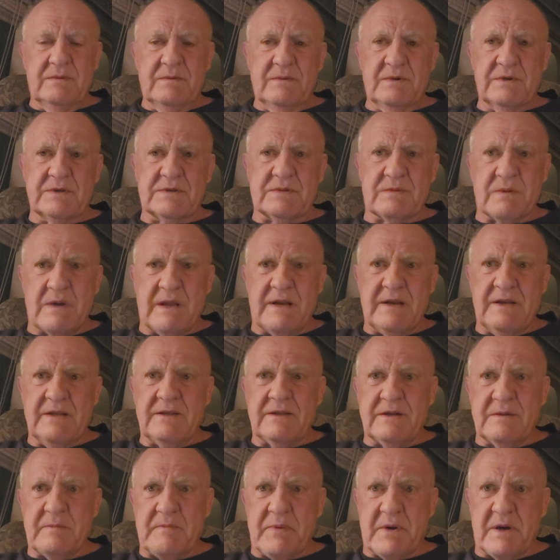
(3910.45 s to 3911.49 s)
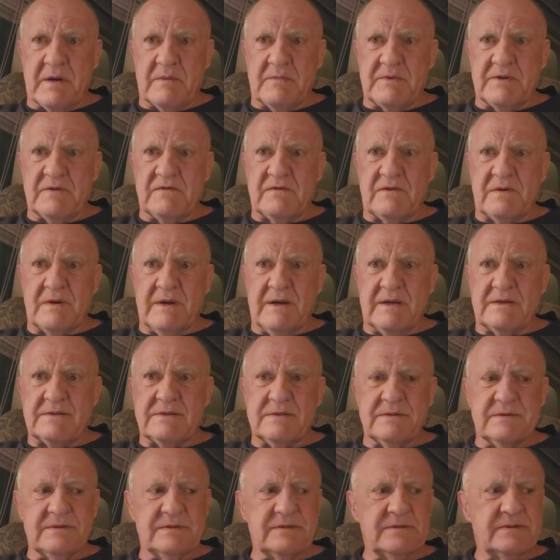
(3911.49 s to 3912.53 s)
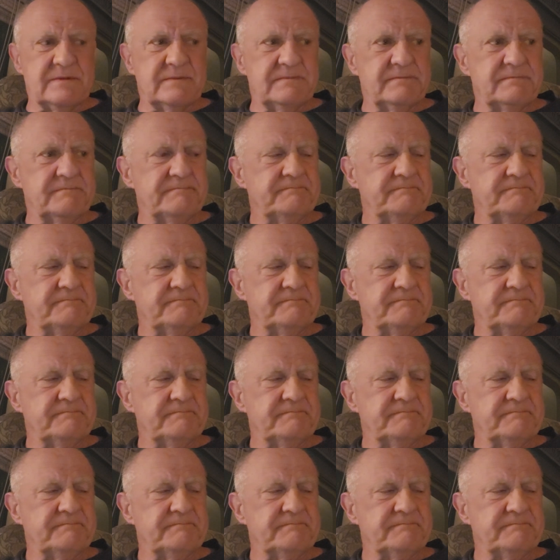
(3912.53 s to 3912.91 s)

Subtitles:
was running the Department of Corrections.